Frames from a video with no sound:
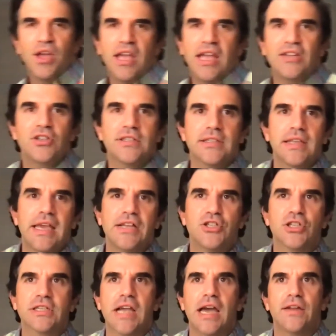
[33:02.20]
it just it
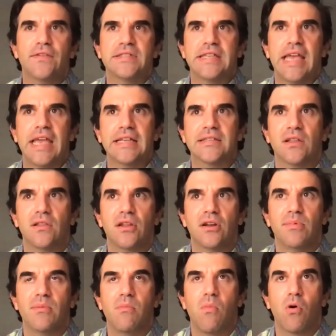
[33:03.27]
just kind of takes a little
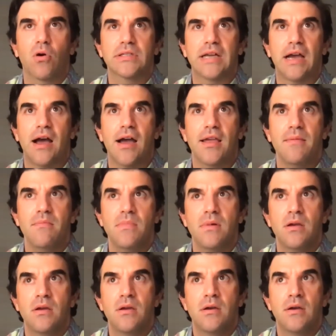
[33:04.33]
bit more time
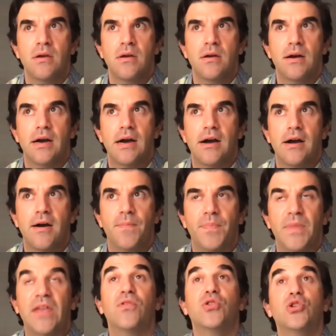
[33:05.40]
um,
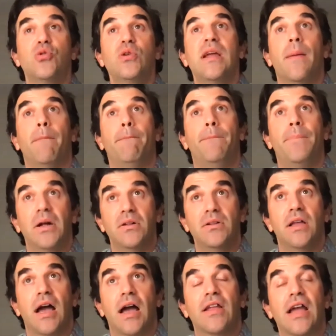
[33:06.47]
if you're doing a
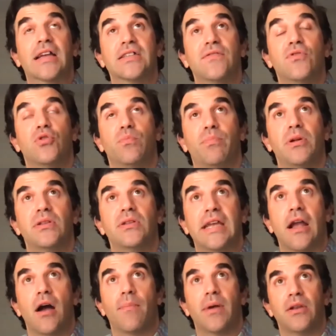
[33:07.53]
build I, I, guess if you're building
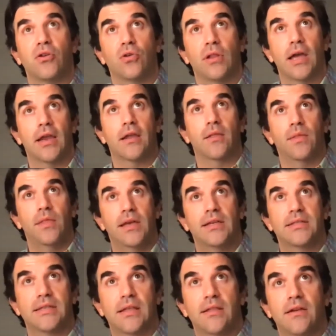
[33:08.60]
up and you're like
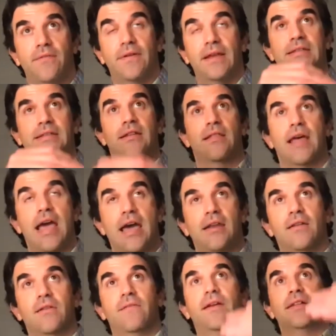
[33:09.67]
this and then it fades into that
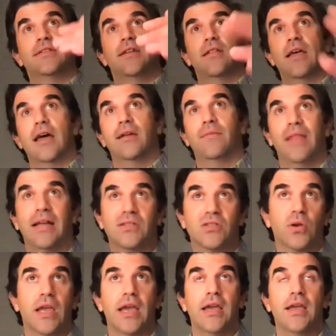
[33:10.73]
and it fades into that that's
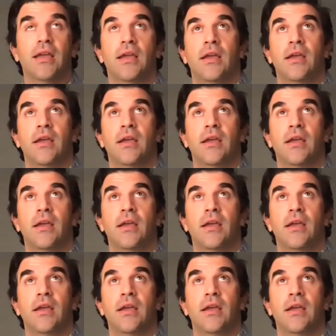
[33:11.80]
okay